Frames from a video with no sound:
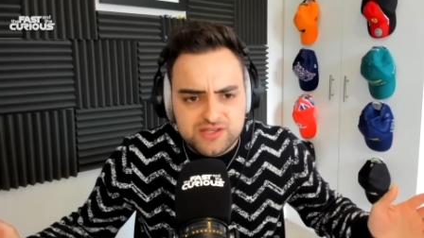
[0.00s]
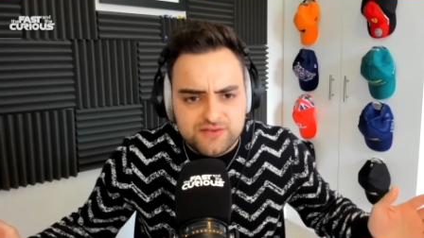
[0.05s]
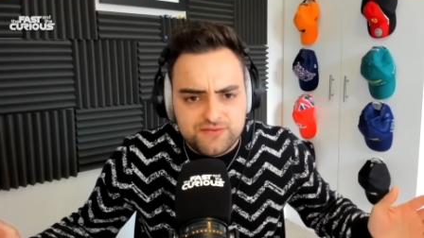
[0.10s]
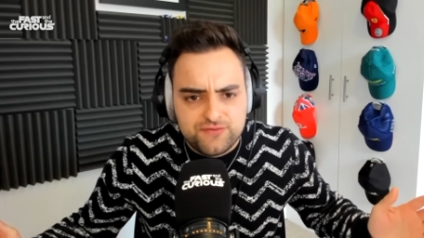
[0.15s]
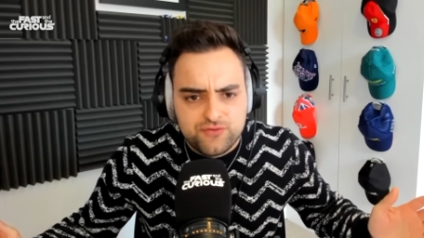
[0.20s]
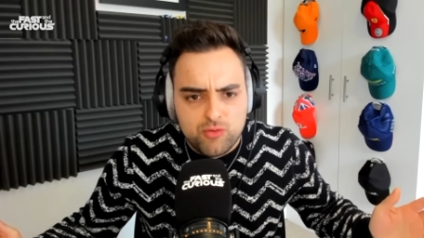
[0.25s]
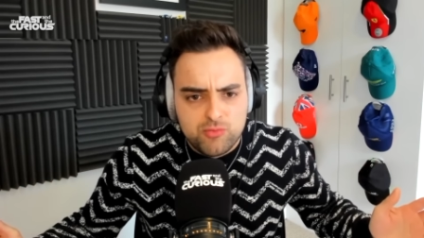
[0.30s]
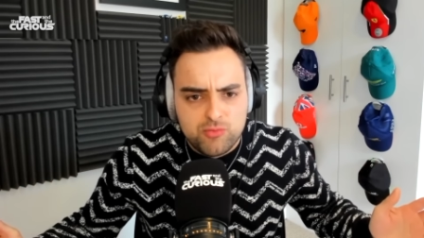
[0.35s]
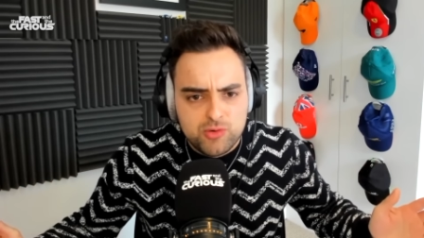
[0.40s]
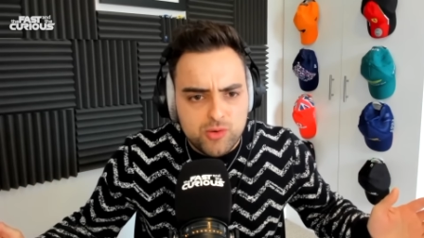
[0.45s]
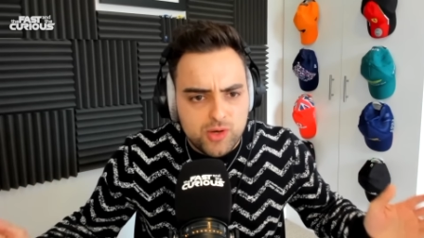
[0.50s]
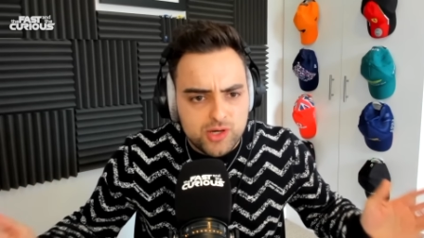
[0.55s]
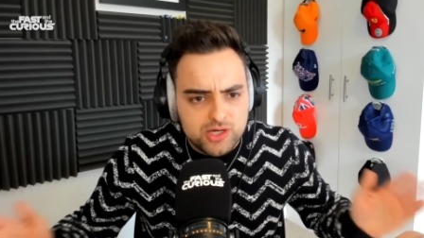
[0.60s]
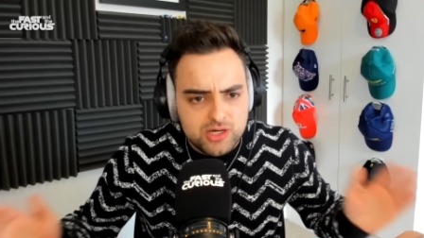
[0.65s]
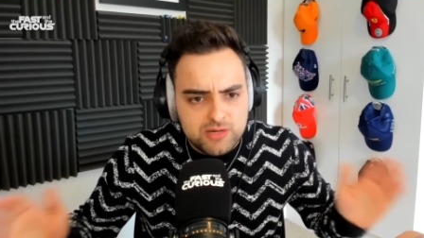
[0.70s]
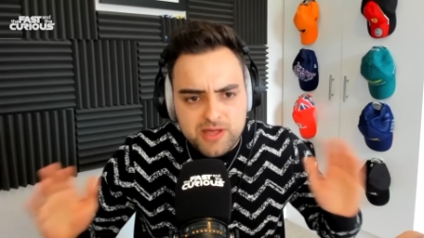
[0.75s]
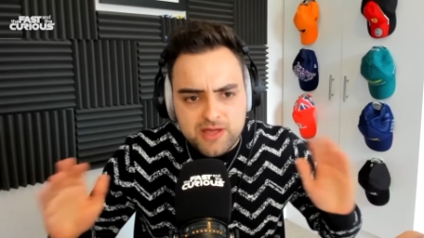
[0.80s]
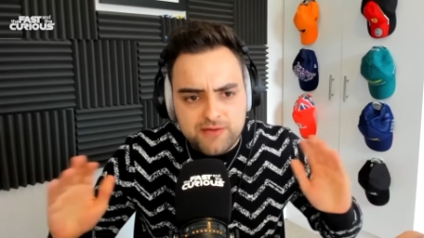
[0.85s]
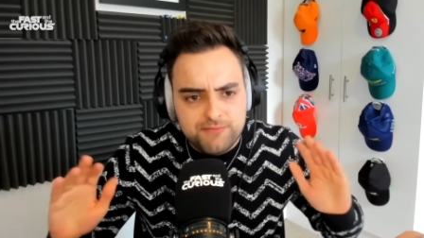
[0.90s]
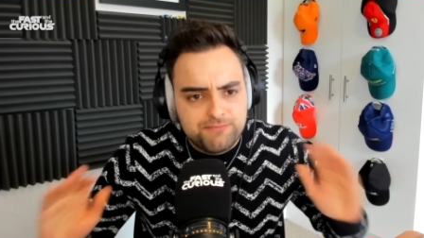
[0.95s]
in Formula One and
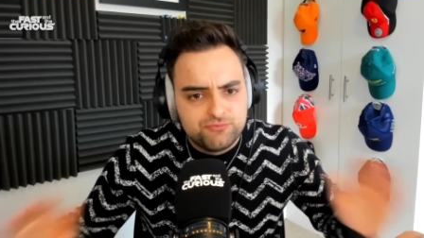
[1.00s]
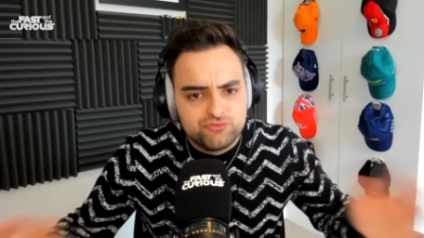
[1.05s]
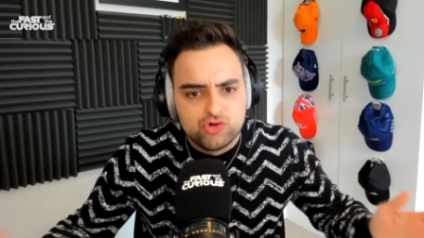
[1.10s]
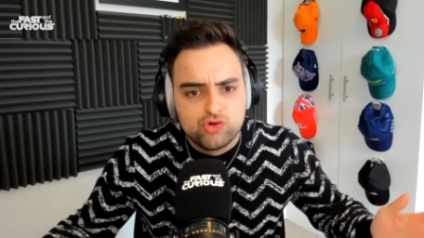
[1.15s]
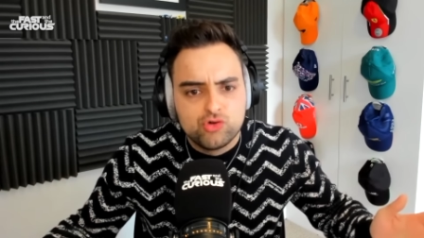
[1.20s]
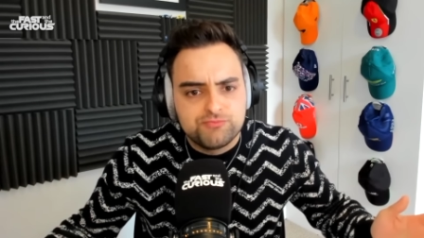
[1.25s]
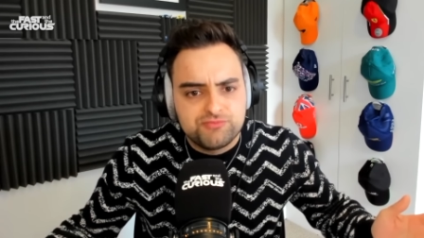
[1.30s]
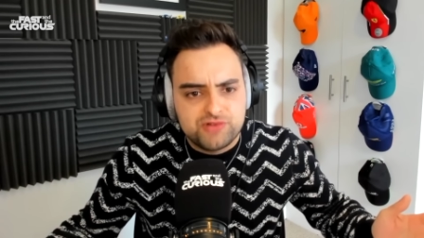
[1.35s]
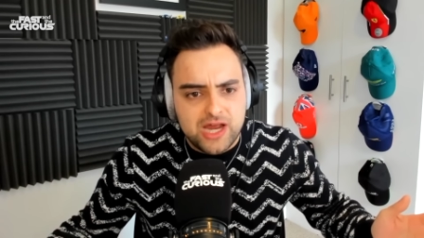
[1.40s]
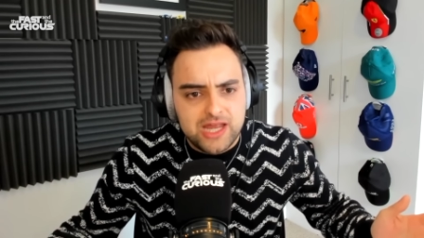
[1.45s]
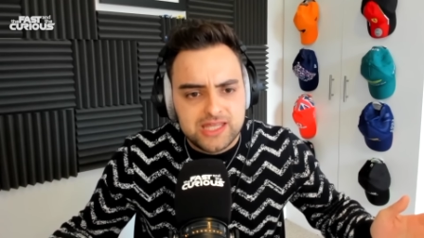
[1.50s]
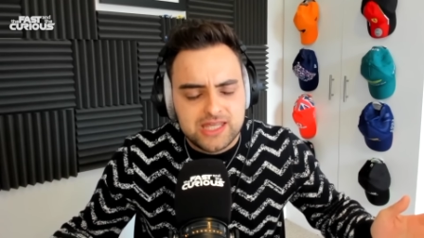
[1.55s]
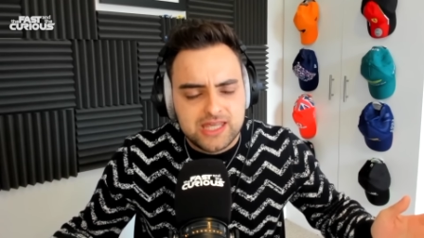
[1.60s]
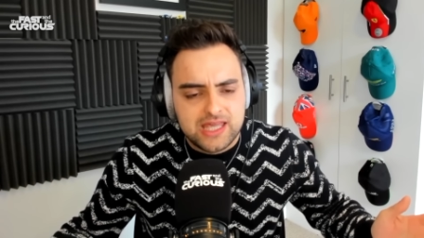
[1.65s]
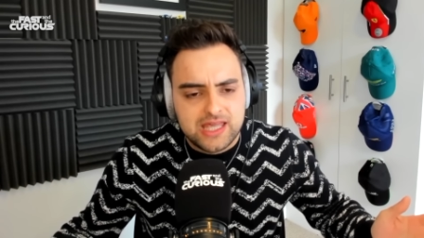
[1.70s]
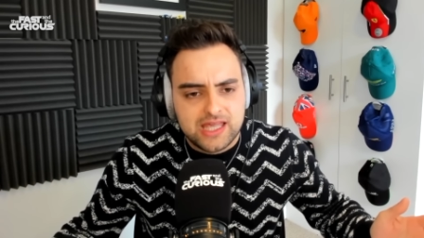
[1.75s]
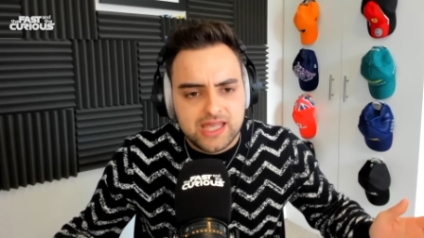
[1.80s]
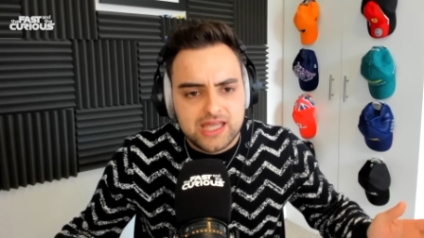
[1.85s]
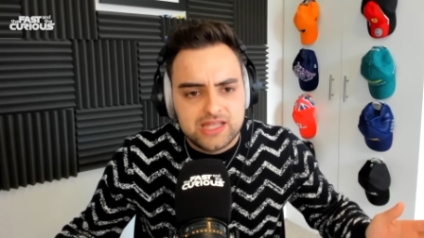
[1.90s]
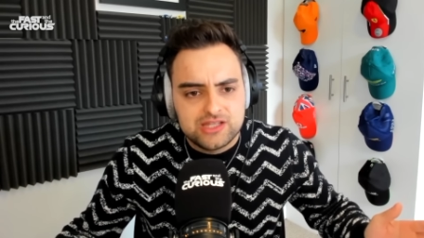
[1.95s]
a bit of rule
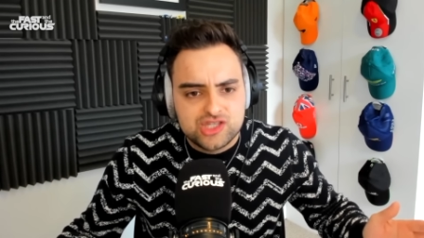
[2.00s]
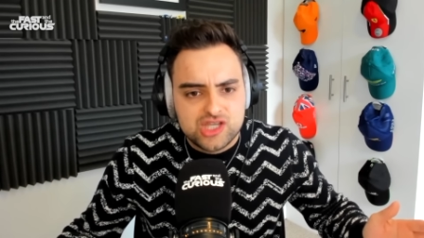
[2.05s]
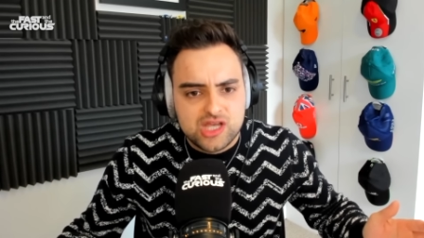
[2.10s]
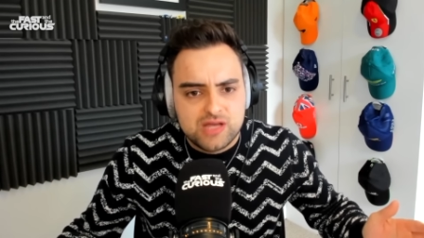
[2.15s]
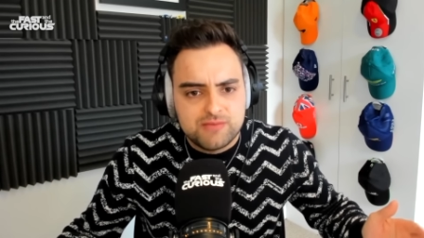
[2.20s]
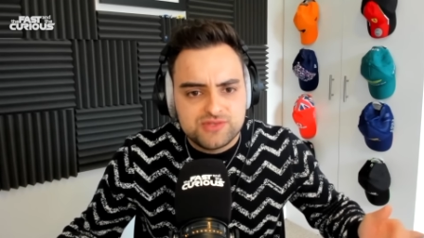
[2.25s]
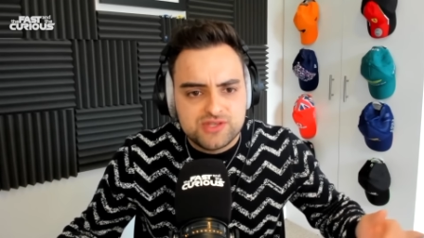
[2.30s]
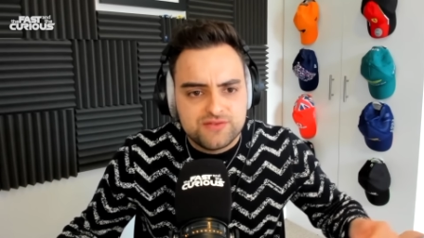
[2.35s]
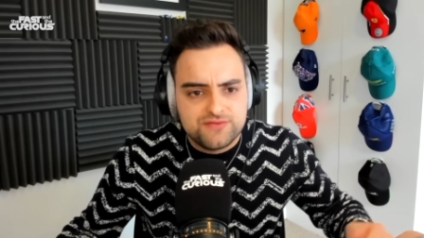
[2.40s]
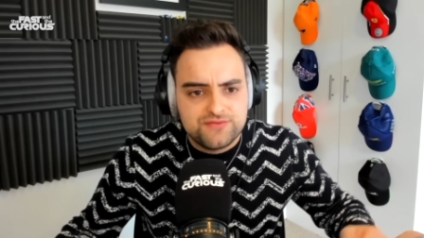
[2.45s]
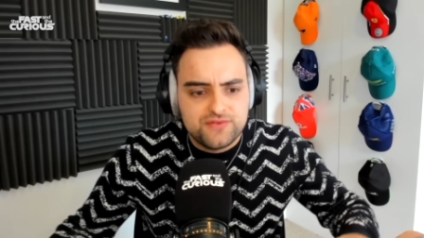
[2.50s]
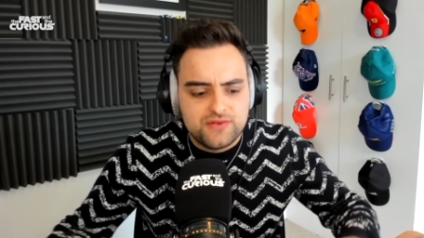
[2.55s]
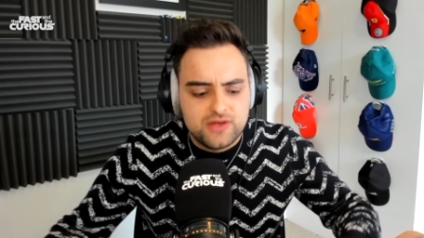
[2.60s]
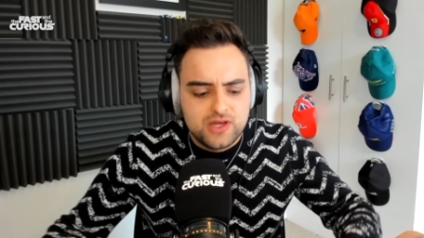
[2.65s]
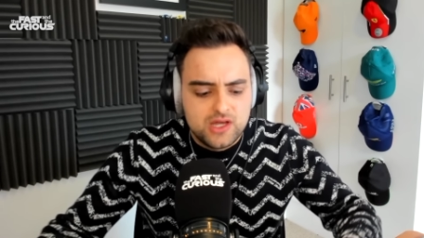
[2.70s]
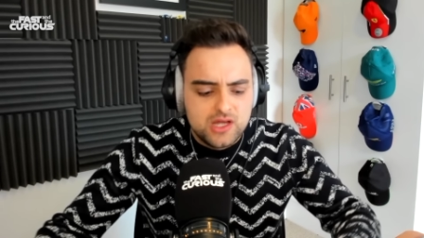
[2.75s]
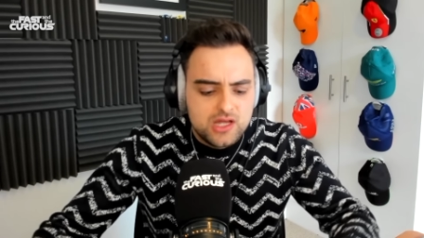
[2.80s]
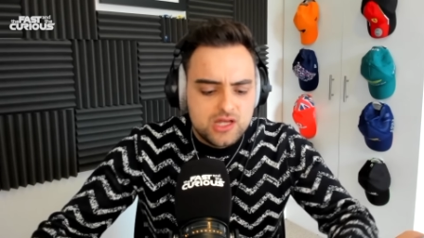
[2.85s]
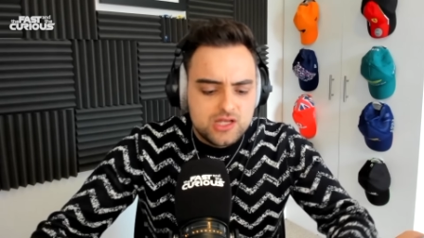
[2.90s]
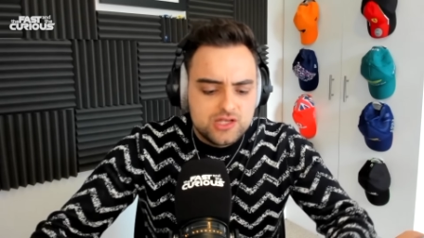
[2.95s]
breaking in terms of
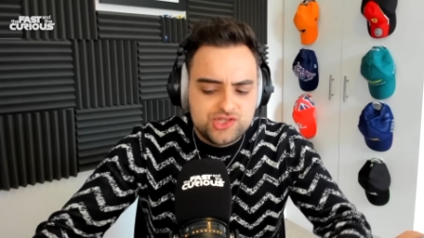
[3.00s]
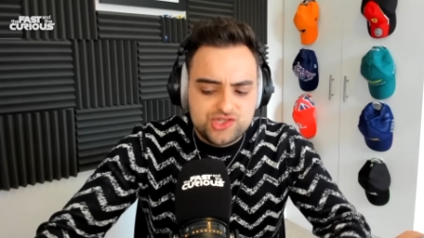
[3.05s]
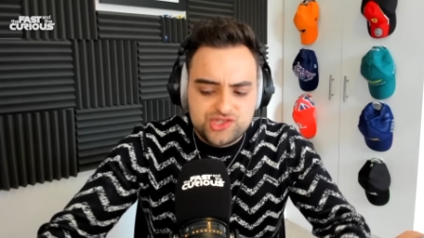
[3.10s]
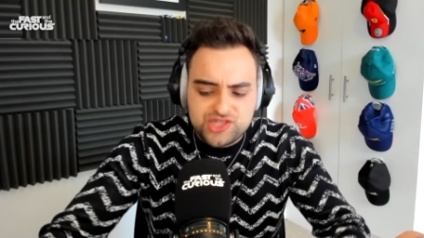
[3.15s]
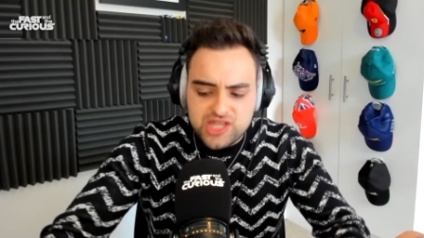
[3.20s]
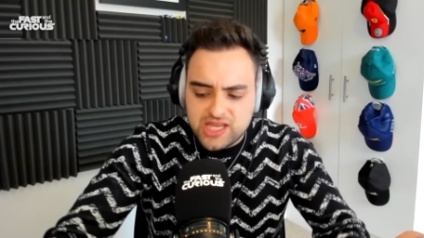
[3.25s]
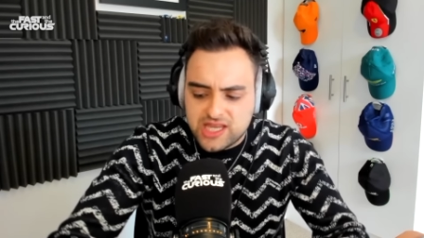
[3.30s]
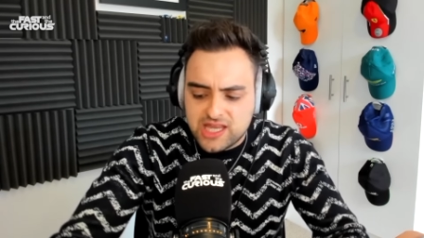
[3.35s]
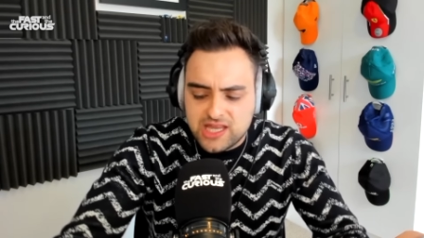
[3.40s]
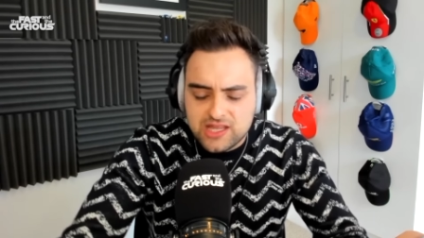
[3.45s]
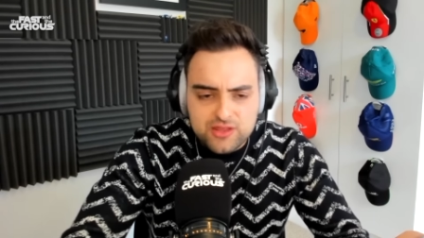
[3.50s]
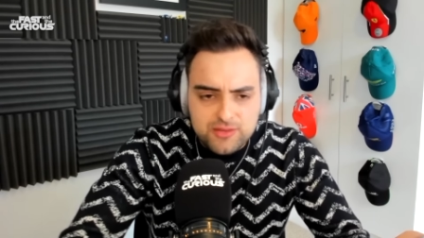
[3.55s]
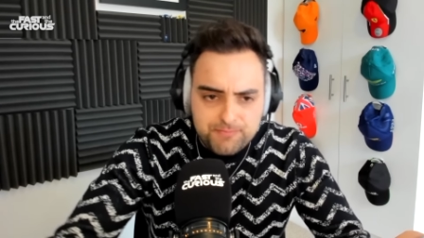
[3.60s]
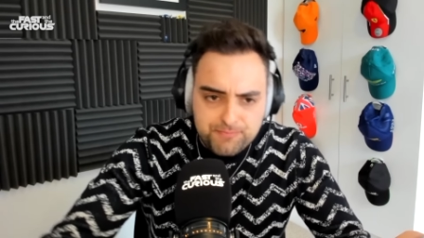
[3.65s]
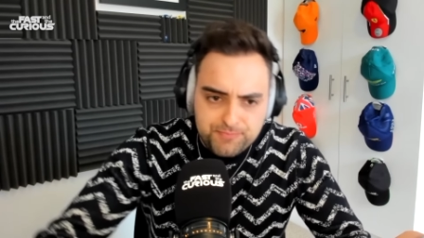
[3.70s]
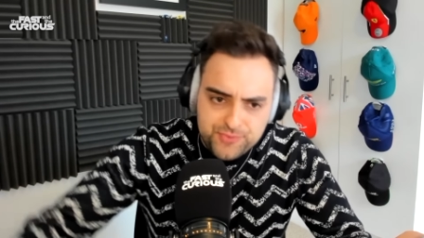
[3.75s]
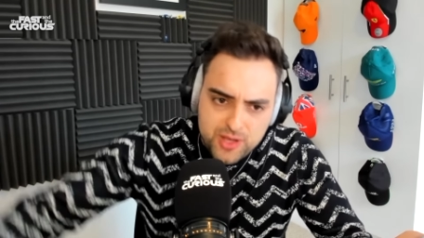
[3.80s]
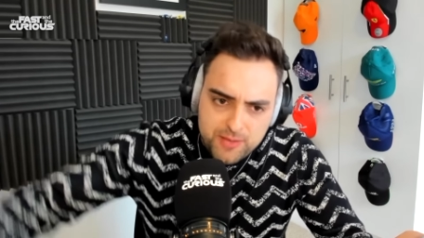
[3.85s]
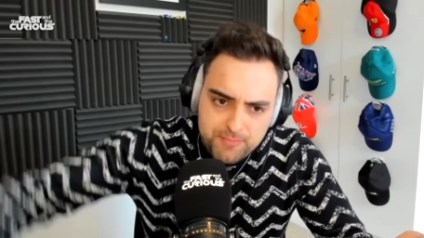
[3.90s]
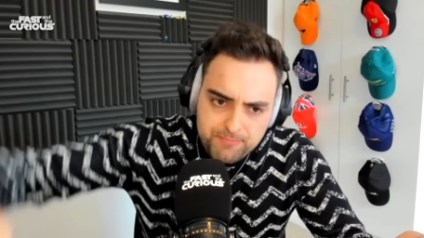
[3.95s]
sticking the,
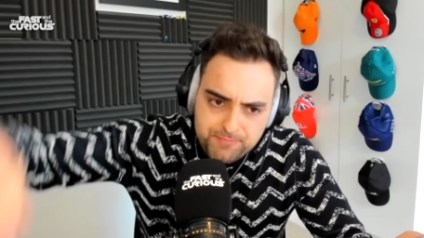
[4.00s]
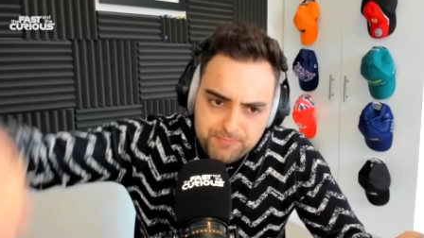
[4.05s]
the